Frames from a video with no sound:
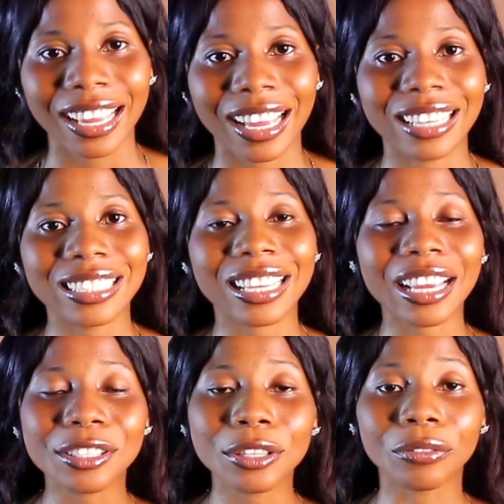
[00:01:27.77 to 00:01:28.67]
And the
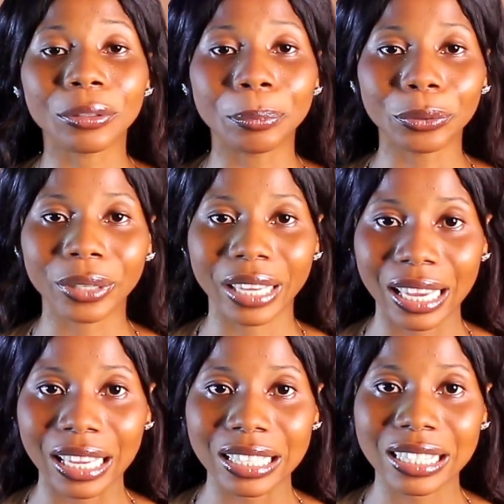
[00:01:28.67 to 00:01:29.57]
title of the book
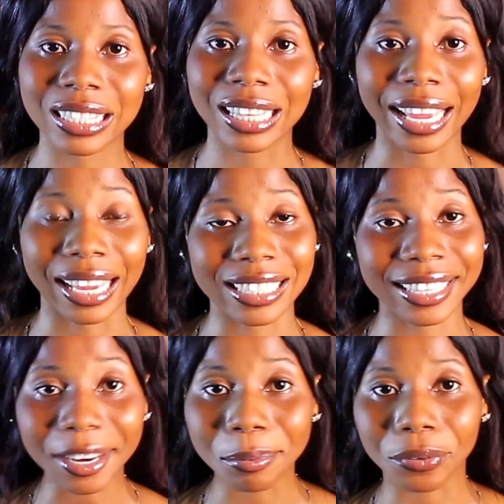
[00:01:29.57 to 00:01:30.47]
is, like I
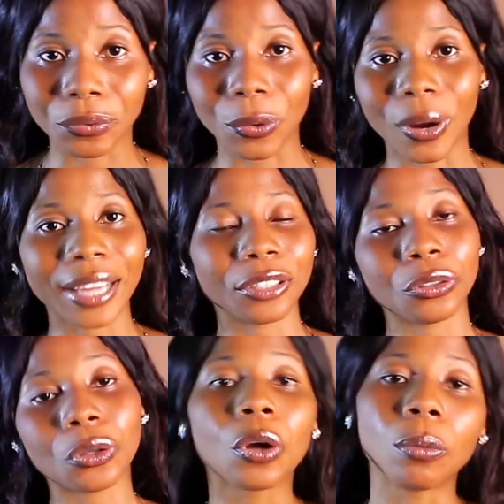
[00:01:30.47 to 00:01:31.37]
said before, "I Do
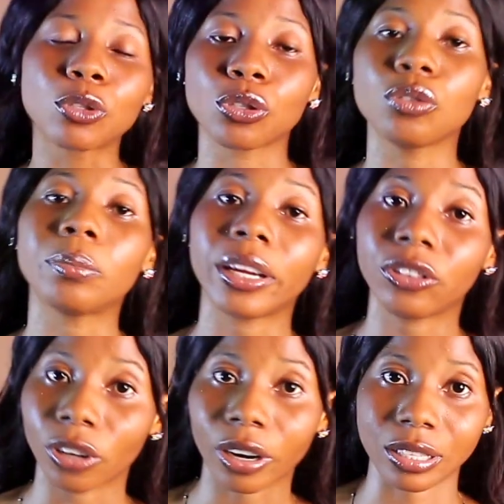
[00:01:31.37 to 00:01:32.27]
Not Come to You by
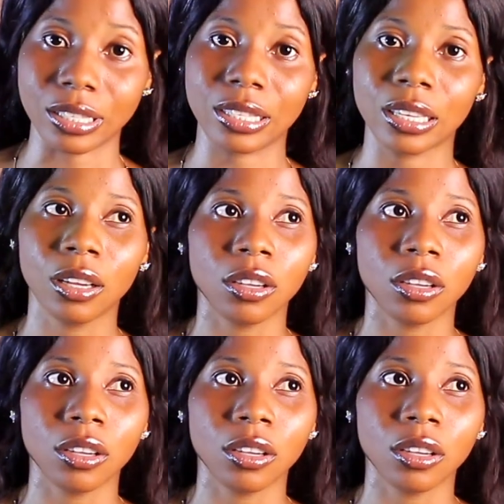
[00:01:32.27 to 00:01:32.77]
Chance."